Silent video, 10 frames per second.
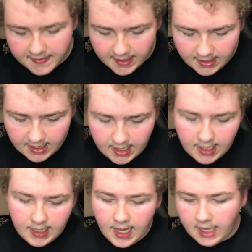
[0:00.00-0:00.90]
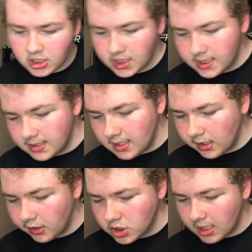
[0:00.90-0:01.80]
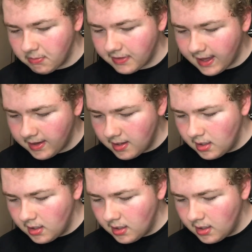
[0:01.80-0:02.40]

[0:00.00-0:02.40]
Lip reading: and yeah, she did a good job with that.